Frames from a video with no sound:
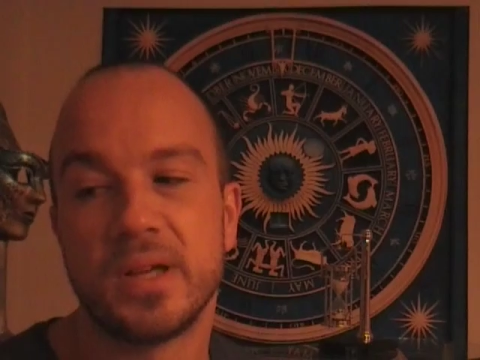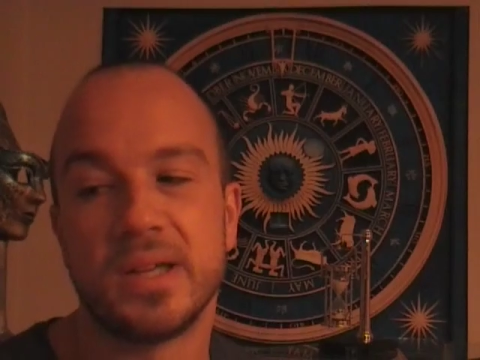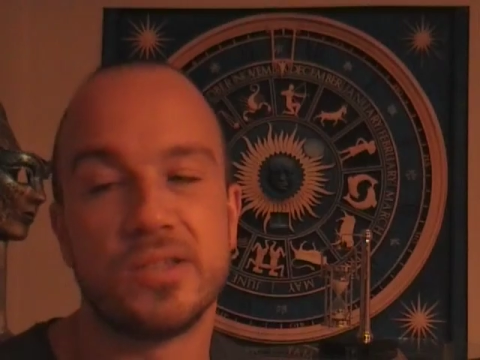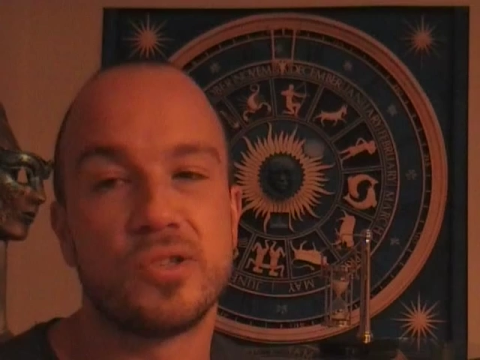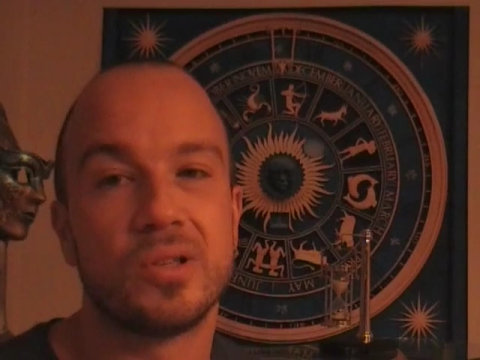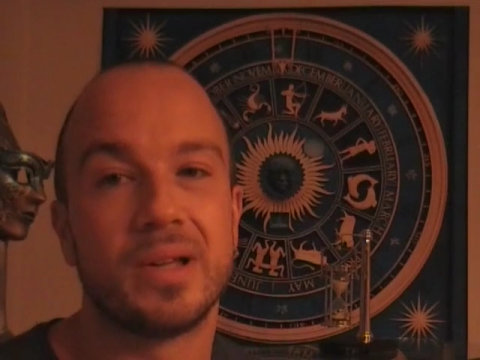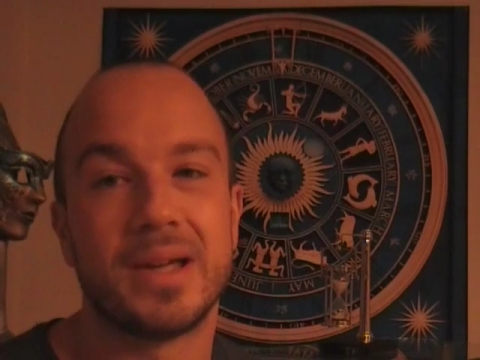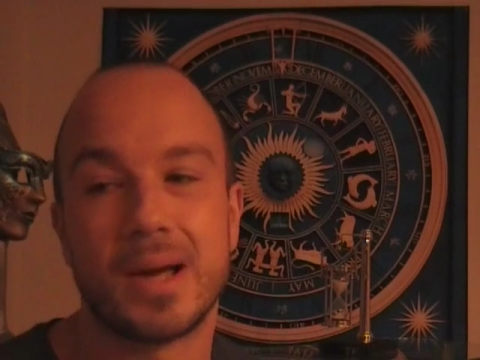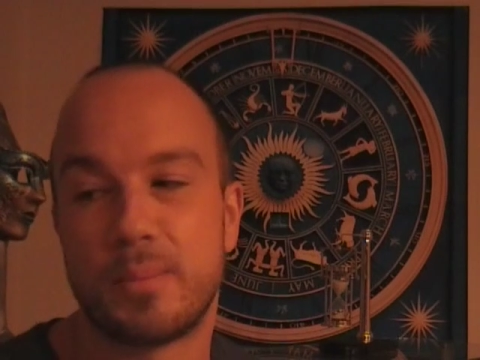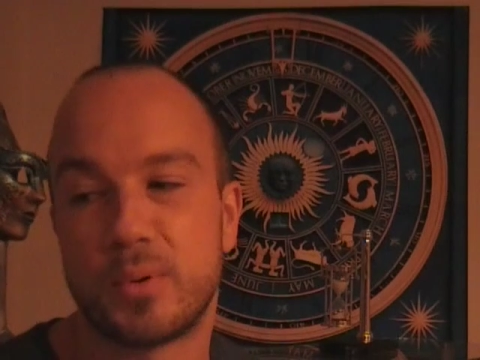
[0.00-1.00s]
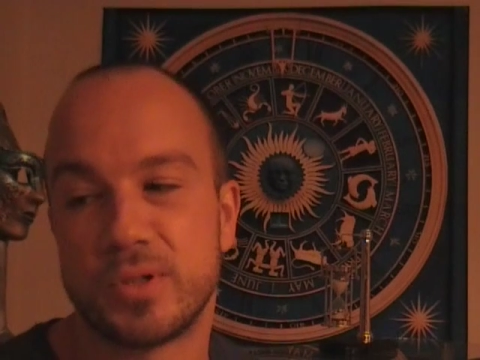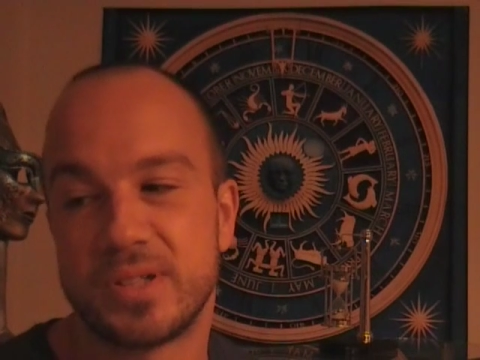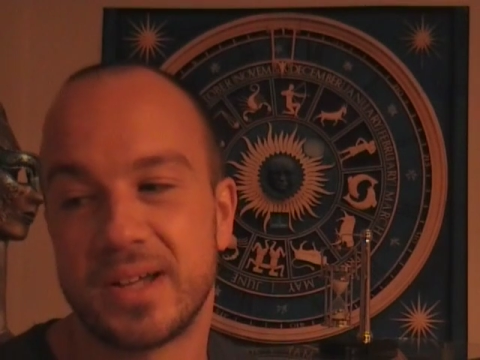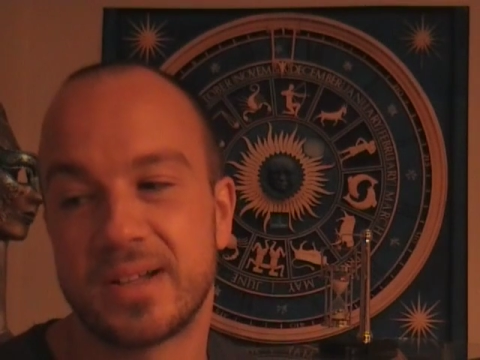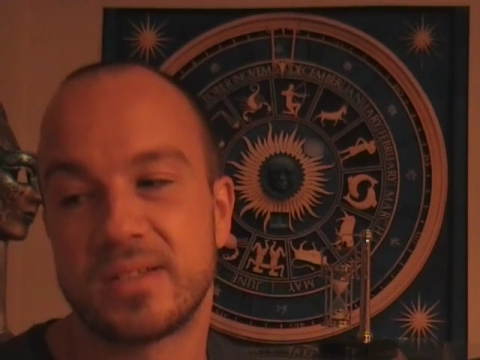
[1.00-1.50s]
insulate, and
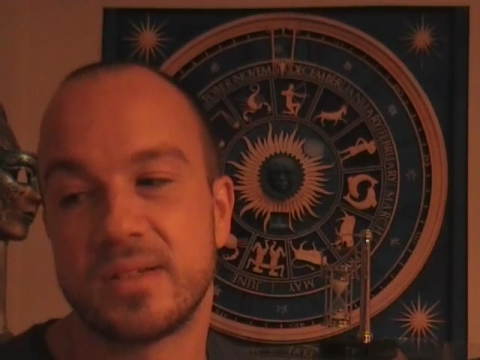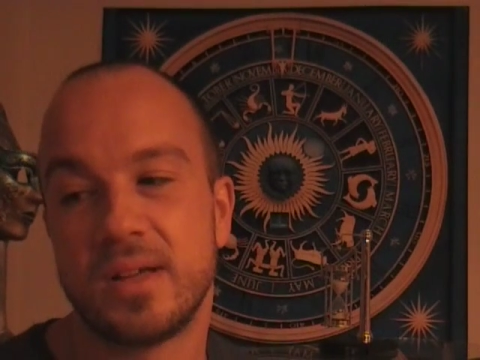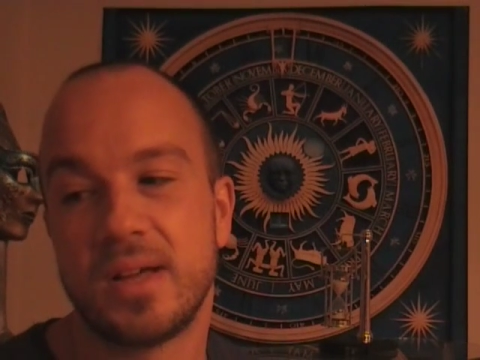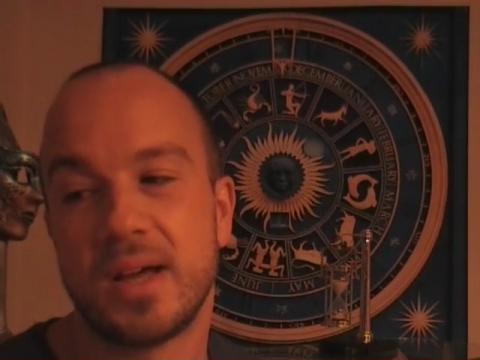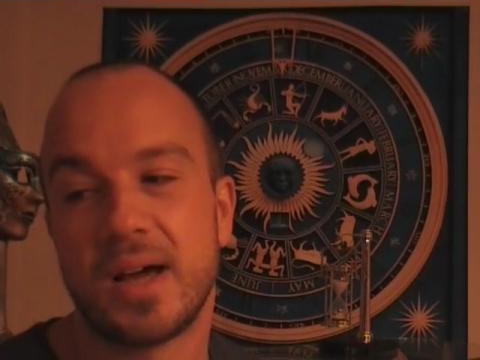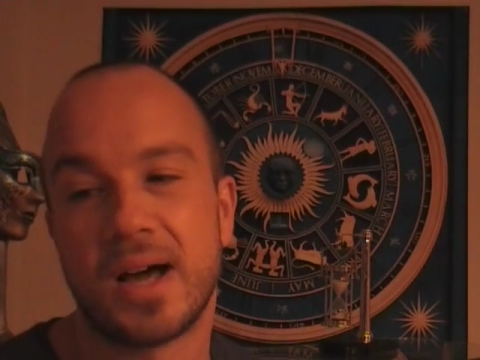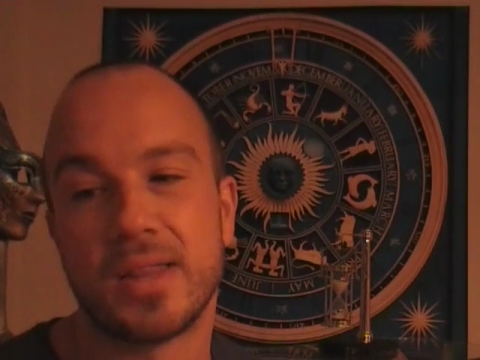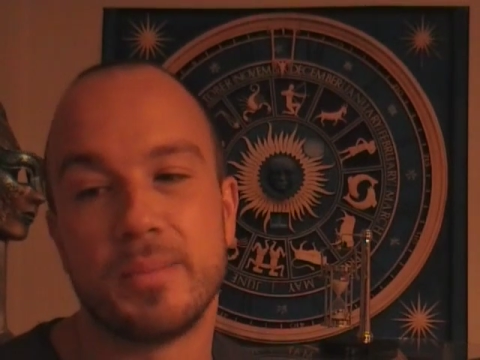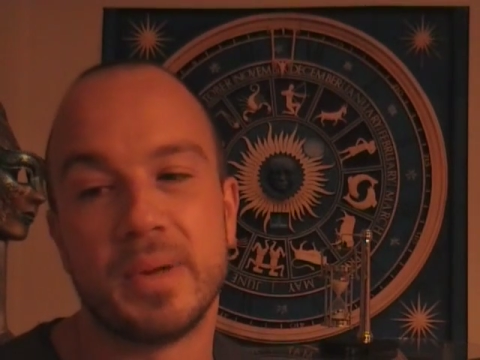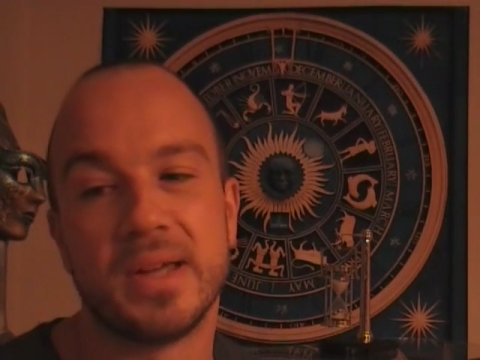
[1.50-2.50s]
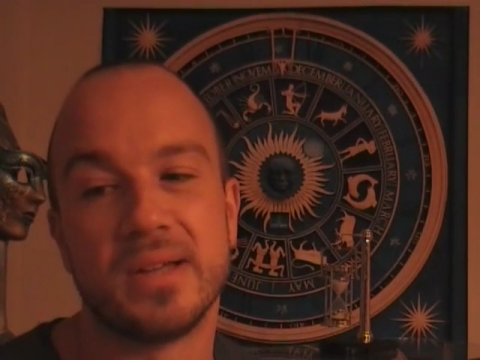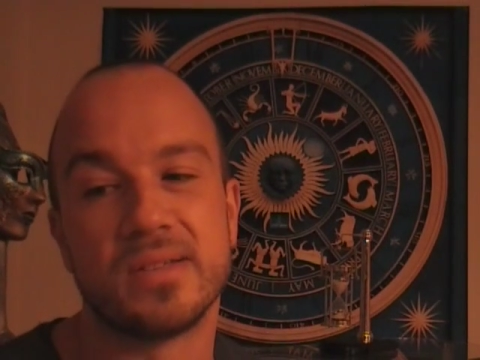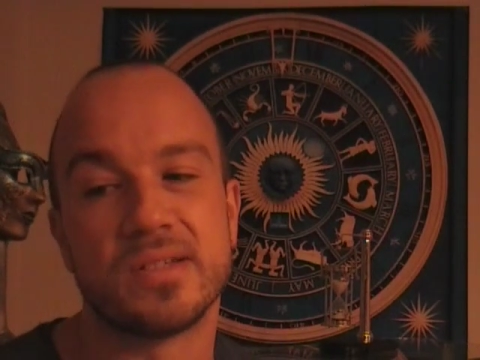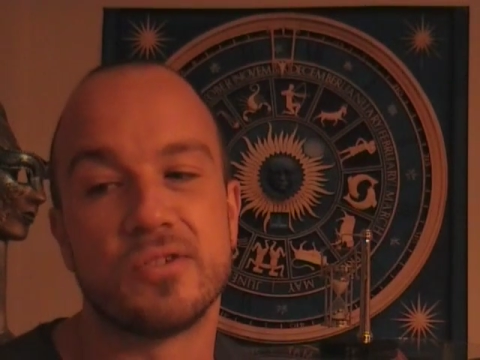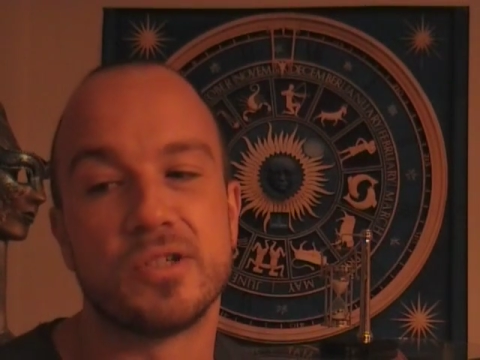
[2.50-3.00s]
protect other
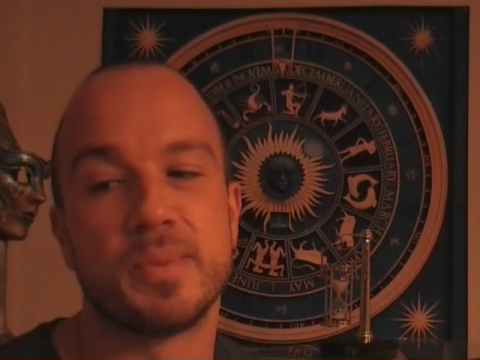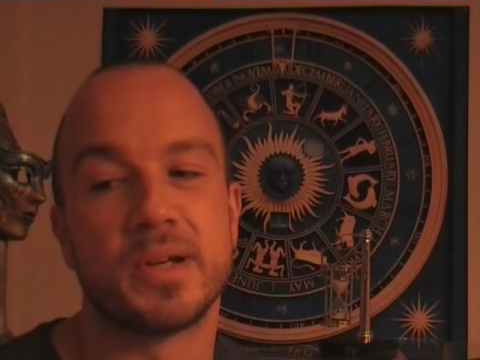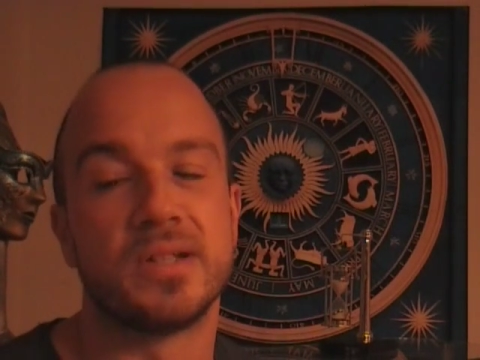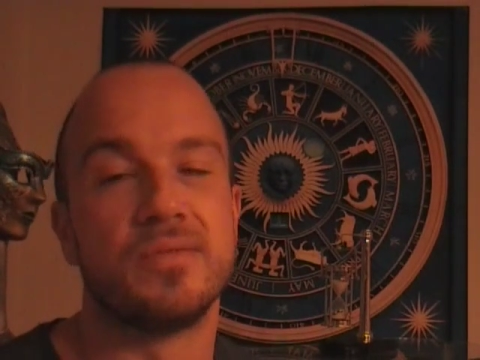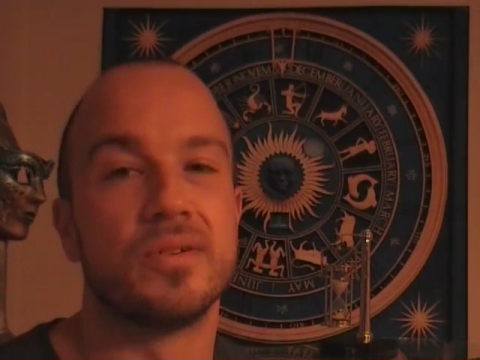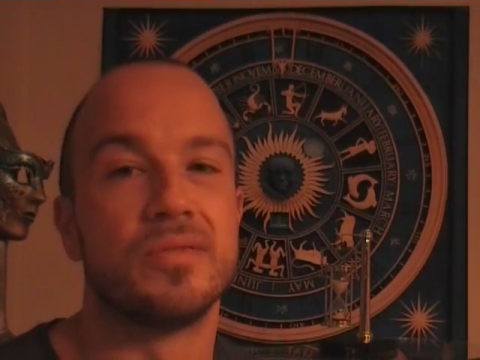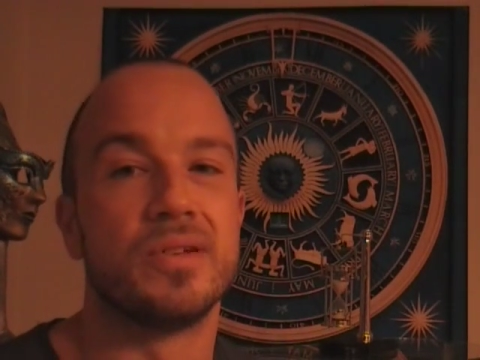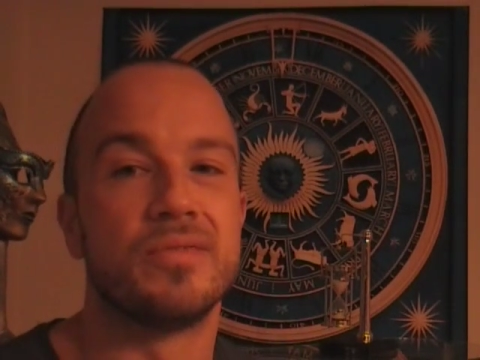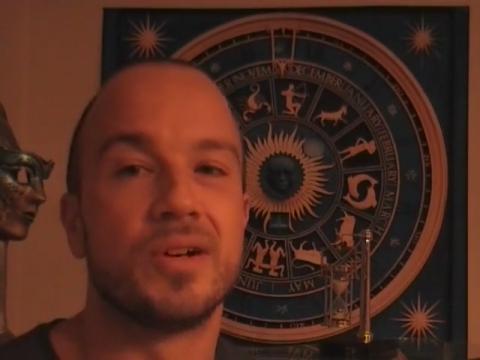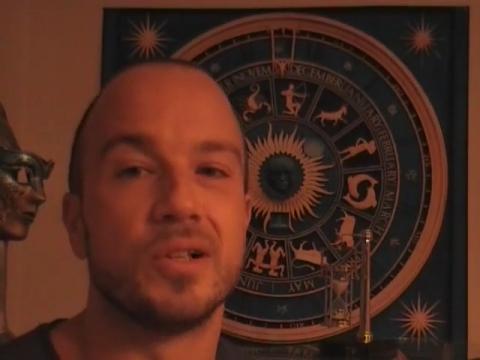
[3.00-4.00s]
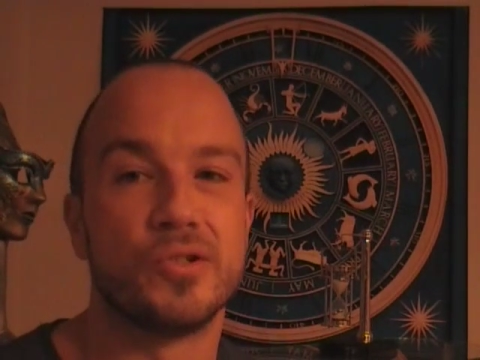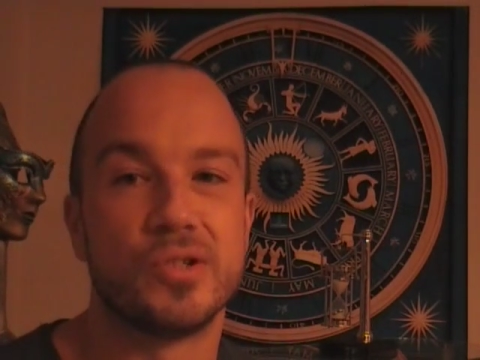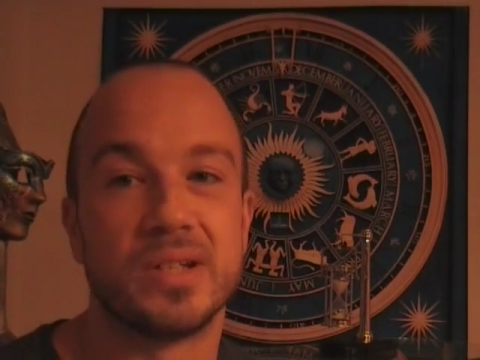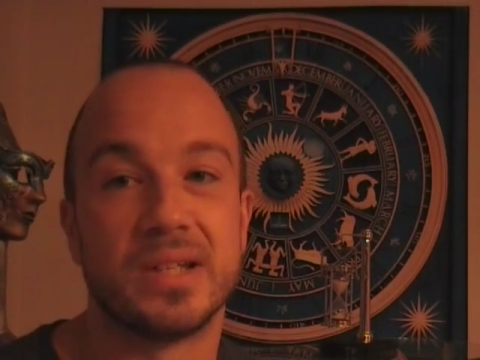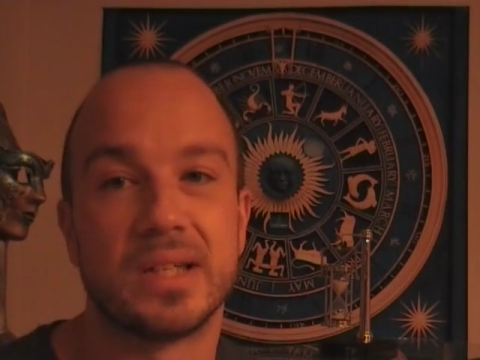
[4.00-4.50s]
beings irrespective of their
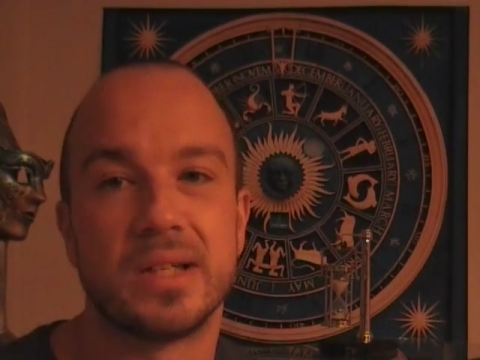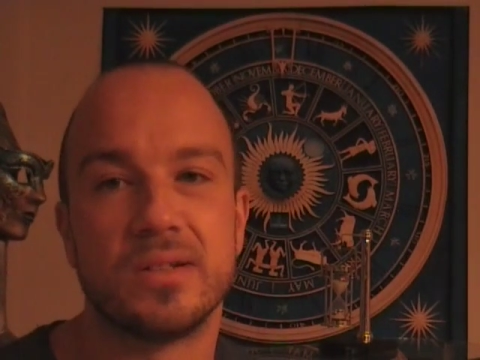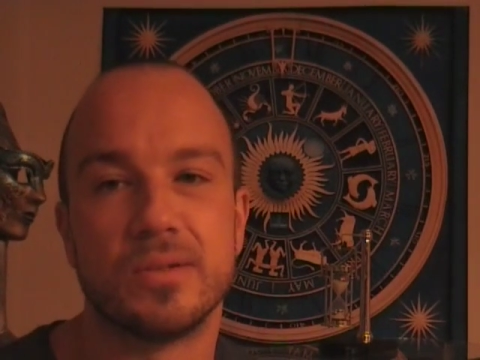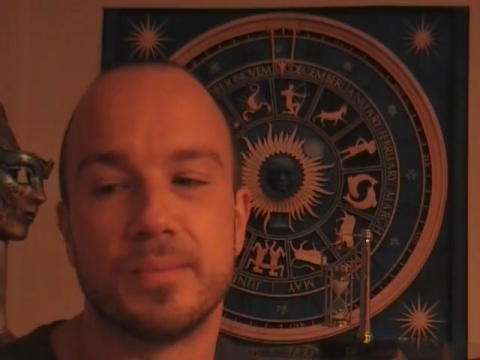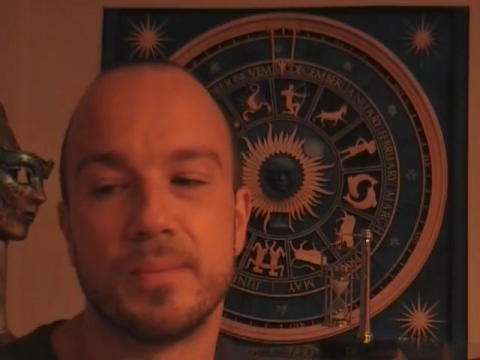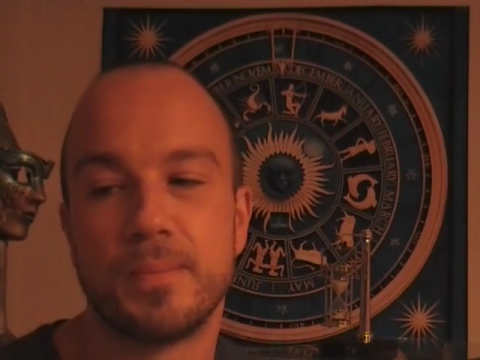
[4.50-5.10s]
phylogenetic kingdom.